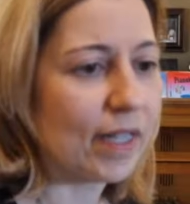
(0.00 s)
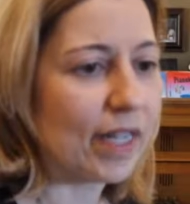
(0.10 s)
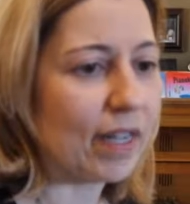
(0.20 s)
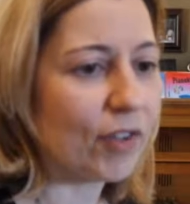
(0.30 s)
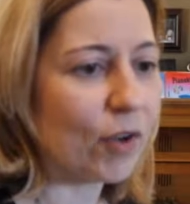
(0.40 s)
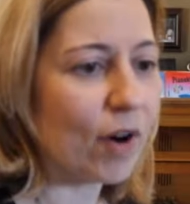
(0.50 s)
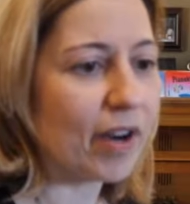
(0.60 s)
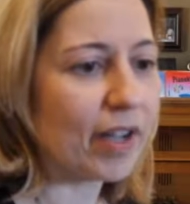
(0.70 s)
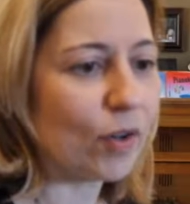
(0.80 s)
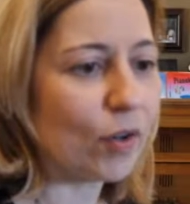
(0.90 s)
If you
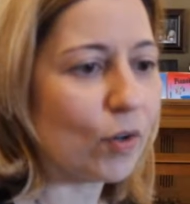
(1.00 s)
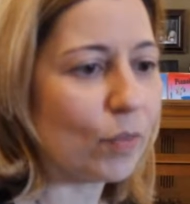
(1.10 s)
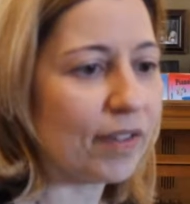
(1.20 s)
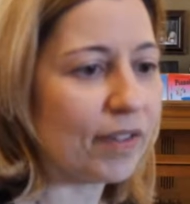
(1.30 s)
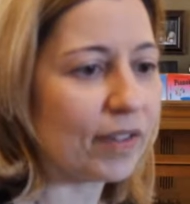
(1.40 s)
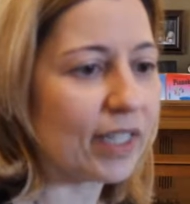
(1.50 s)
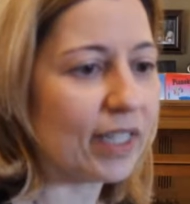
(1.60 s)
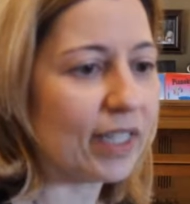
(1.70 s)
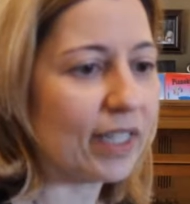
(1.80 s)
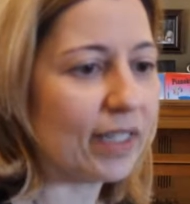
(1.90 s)
are at home with your
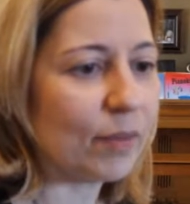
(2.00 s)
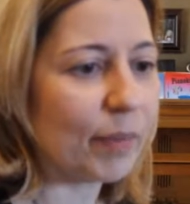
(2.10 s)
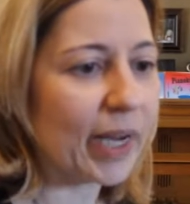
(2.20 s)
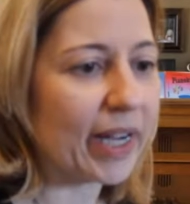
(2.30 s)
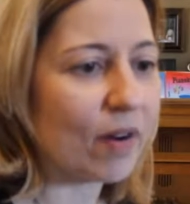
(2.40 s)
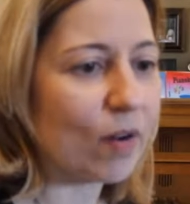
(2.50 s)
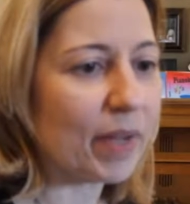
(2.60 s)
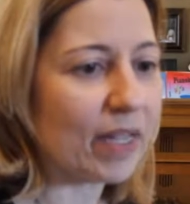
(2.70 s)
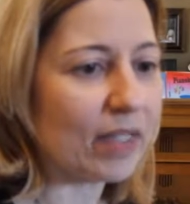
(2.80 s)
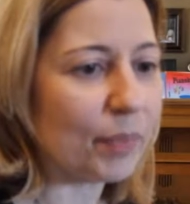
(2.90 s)
kiddies, by all
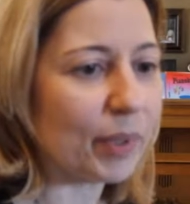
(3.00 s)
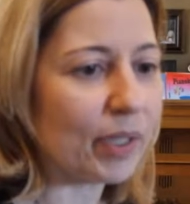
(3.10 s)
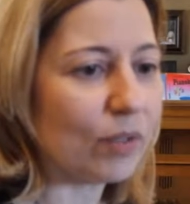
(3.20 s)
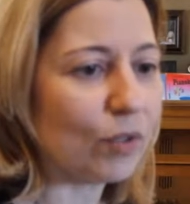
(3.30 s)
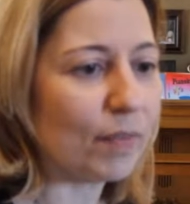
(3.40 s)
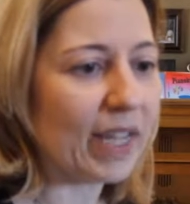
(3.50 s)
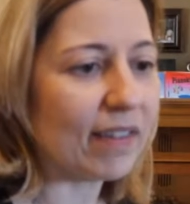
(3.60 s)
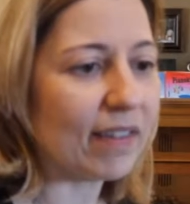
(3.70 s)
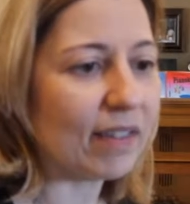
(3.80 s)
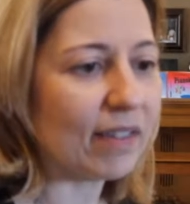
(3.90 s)
means, please do
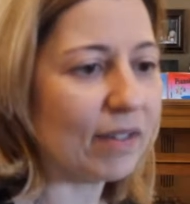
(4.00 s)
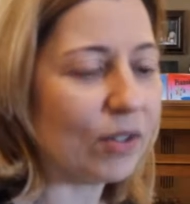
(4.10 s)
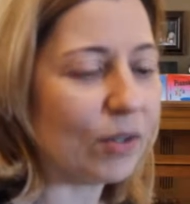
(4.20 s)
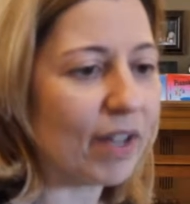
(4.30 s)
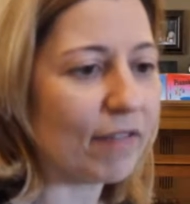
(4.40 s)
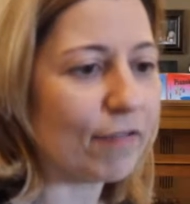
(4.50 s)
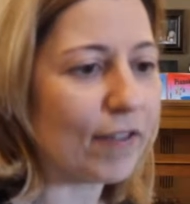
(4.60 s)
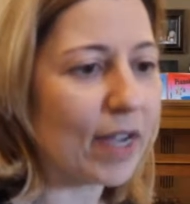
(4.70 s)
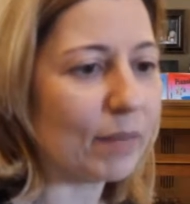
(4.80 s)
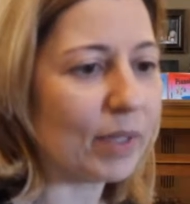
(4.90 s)
make this into a
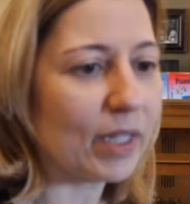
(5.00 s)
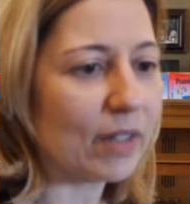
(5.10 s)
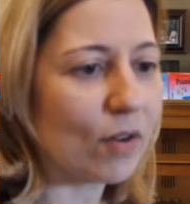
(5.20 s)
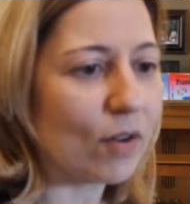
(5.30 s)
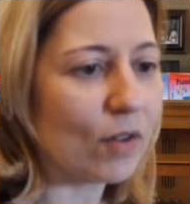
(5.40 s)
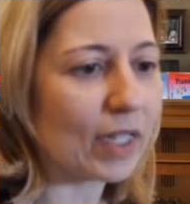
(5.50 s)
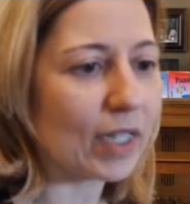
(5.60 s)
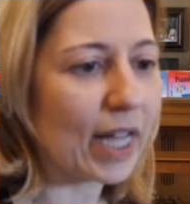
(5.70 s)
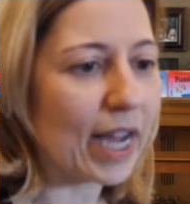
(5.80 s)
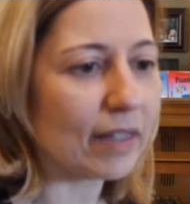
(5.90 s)
family yoga
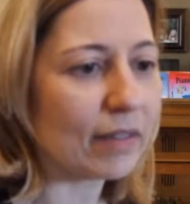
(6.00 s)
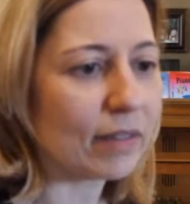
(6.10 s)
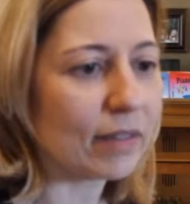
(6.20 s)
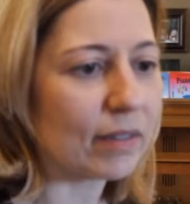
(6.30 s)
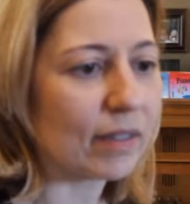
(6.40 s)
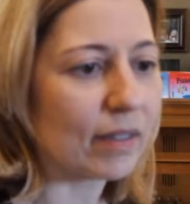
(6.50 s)
class.